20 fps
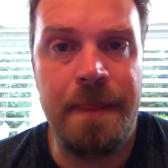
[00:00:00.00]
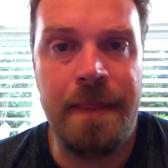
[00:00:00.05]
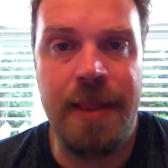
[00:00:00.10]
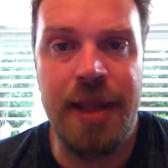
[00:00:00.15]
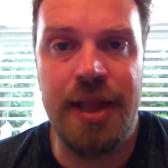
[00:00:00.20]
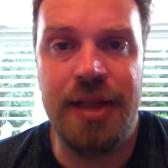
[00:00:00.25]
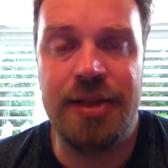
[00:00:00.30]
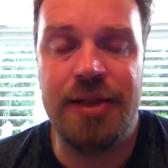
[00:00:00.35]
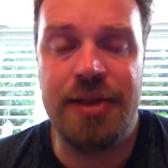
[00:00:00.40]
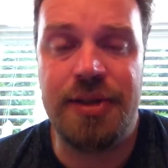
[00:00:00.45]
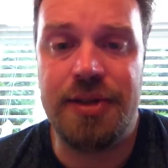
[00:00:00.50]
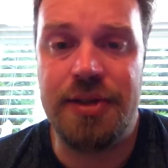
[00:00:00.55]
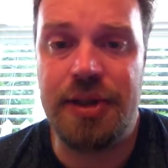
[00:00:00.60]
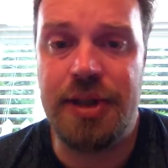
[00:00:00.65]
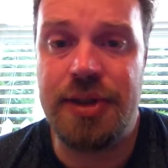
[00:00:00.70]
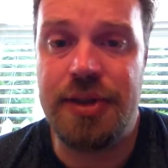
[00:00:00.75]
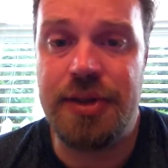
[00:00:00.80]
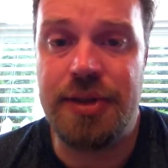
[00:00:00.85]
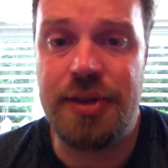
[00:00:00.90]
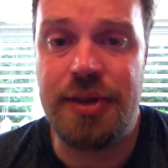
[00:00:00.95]

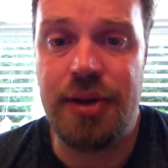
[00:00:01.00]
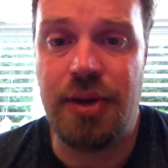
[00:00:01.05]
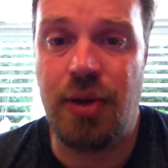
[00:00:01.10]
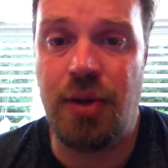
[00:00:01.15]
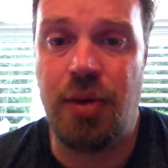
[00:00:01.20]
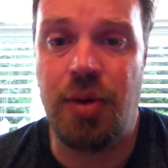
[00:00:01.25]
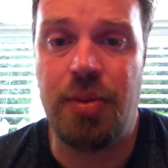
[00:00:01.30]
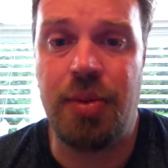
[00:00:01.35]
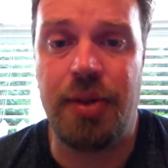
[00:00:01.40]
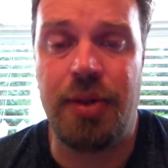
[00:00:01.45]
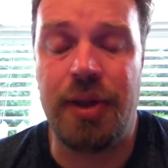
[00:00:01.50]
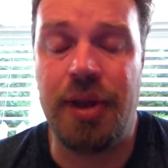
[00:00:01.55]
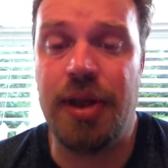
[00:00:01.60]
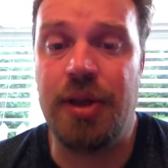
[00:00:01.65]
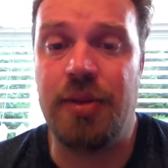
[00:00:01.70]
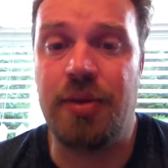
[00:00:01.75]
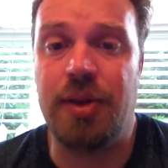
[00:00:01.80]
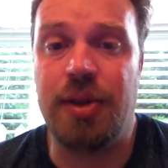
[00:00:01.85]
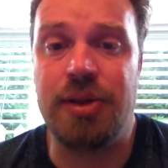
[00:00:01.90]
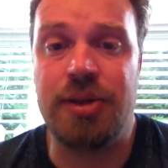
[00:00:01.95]
It's a horrible
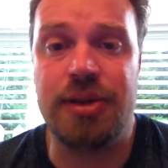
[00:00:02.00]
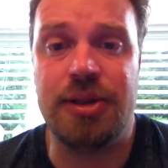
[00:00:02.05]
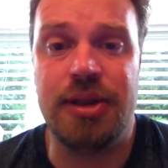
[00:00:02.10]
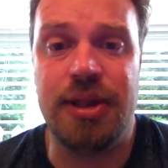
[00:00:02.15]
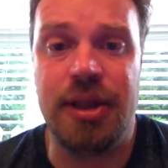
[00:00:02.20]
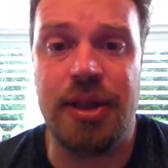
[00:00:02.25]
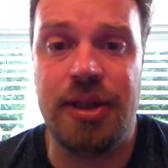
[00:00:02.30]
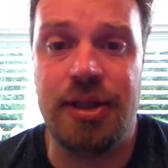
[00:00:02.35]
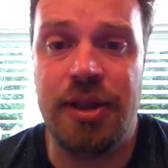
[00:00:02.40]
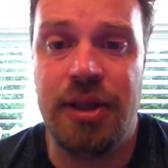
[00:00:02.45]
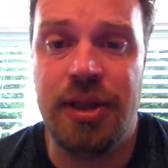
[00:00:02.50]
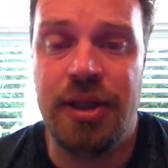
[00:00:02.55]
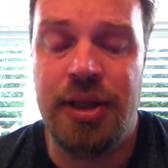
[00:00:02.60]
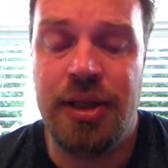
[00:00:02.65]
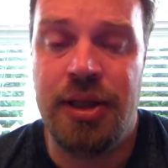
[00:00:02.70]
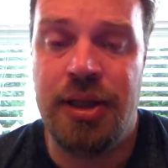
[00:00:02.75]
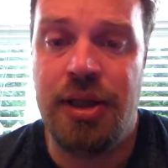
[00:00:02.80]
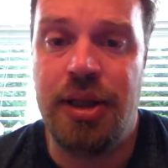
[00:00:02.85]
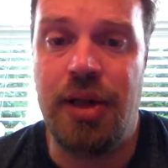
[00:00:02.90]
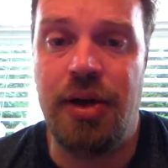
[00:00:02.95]
thing once
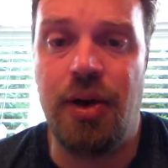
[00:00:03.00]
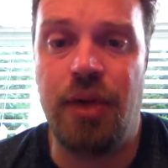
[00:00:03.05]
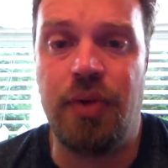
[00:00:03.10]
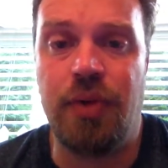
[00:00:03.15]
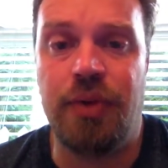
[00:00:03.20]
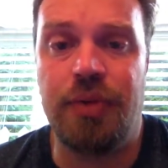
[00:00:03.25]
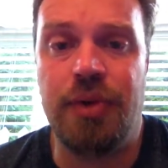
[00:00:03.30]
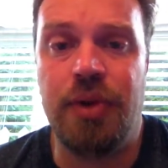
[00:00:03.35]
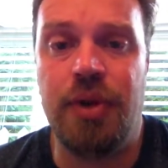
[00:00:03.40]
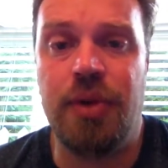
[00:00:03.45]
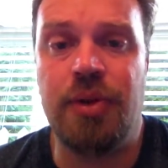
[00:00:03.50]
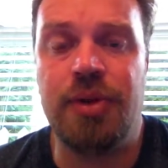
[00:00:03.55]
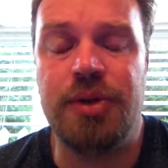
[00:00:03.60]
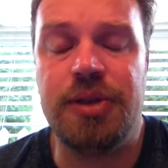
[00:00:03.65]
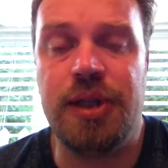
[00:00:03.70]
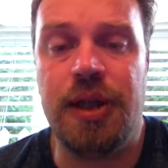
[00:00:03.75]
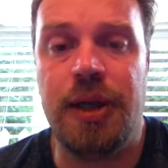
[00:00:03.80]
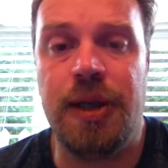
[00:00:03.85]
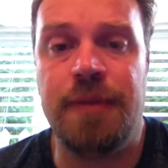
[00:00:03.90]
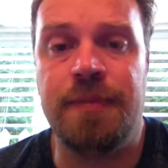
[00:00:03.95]
it
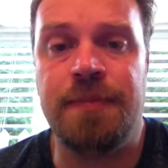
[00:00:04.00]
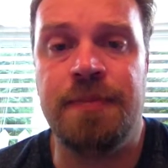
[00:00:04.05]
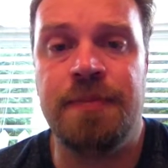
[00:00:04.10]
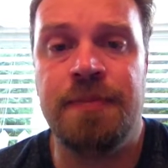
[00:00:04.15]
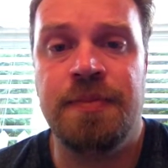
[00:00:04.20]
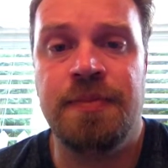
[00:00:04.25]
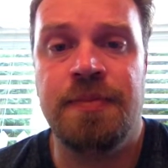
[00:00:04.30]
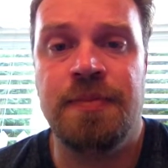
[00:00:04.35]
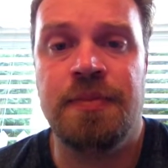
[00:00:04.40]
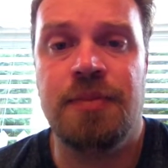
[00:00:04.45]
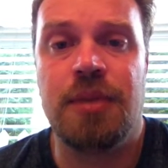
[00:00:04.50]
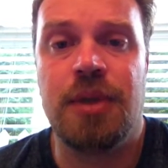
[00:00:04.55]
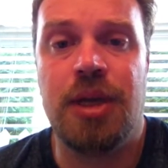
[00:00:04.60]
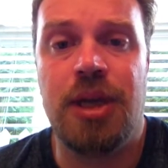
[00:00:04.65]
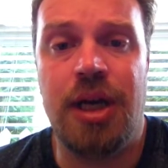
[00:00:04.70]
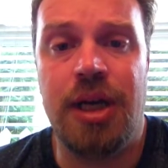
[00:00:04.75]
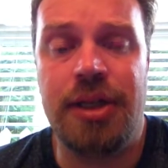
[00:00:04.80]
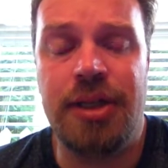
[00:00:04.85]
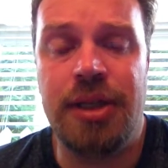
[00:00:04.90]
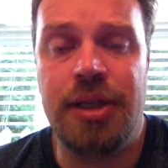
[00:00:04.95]
overflows. I
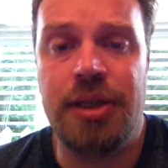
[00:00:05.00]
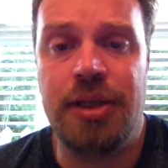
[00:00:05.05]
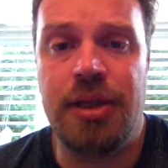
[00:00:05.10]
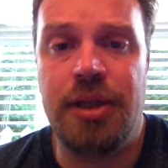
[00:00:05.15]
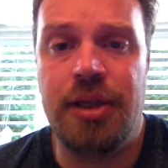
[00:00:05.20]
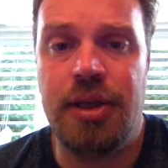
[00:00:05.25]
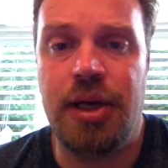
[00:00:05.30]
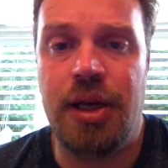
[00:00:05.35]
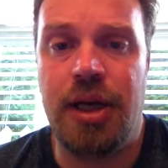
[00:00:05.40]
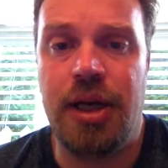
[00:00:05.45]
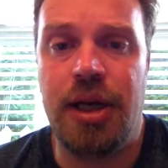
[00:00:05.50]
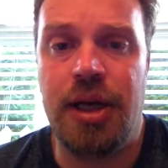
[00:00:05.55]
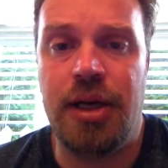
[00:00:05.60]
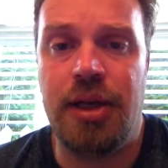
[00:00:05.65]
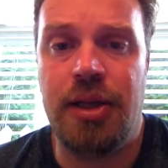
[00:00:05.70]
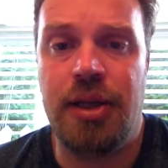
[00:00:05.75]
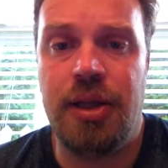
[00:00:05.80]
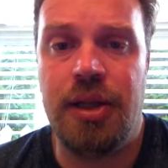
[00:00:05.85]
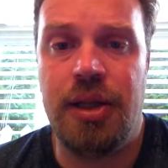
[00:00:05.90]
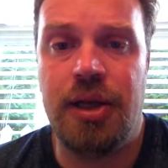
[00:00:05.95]

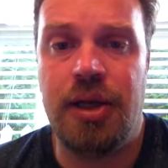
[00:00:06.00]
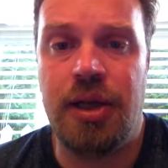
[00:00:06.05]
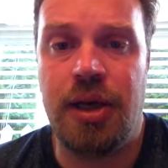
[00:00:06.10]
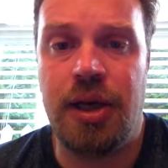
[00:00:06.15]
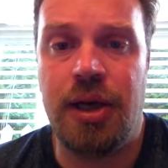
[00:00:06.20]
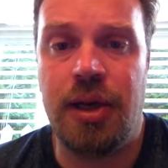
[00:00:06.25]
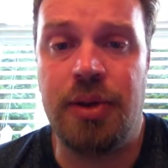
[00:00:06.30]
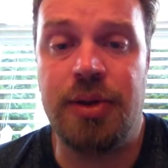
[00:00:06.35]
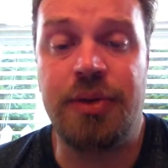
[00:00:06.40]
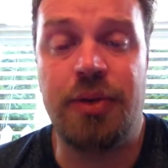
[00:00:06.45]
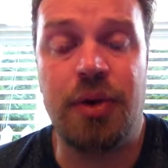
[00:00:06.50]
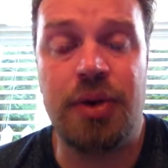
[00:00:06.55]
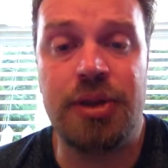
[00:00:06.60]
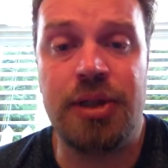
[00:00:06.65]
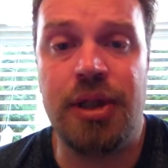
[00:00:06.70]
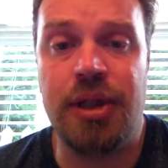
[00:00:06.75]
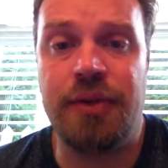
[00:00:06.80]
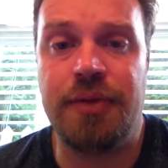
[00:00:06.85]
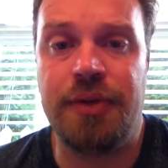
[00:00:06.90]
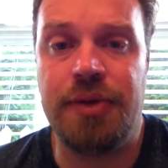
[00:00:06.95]
was
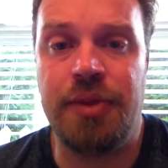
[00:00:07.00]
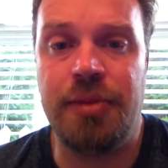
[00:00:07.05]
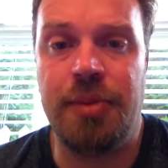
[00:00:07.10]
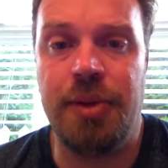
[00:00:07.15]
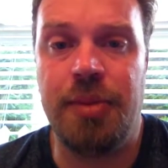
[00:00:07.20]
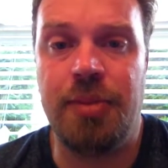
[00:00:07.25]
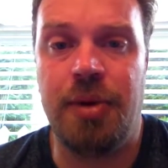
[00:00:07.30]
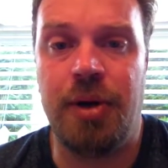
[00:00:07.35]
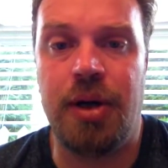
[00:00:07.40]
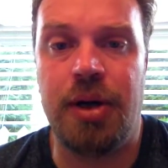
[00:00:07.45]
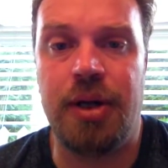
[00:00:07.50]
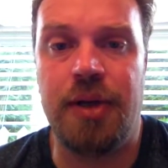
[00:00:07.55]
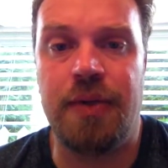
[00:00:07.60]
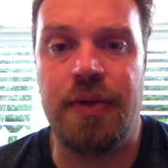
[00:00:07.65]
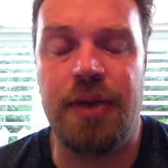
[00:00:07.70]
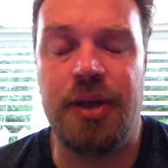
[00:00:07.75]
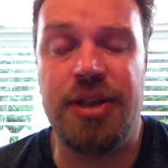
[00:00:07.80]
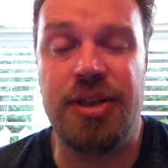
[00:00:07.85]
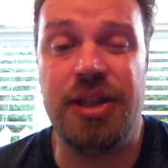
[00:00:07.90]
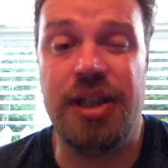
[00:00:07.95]
fortunate enough to be part of
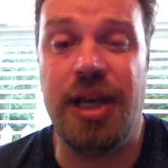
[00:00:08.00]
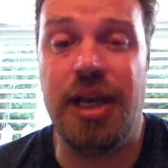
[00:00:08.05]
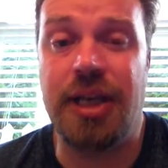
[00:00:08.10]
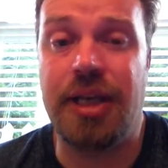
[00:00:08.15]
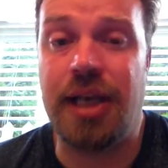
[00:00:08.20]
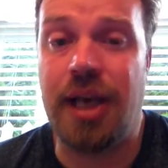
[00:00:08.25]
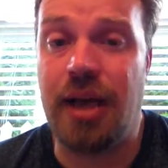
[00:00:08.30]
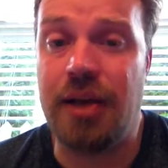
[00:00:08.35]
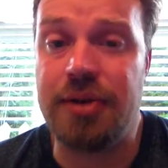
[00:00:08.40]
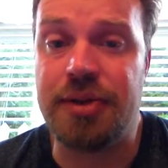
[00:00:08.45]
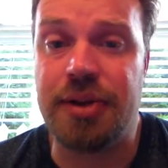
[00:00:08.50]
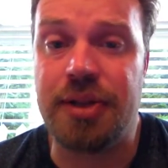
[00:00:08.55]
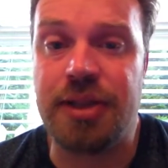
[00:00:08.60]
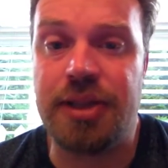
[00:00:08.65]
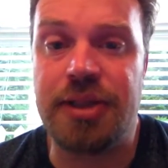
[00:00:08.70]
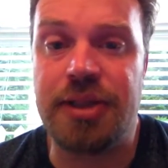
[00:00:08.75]
a genetic counseling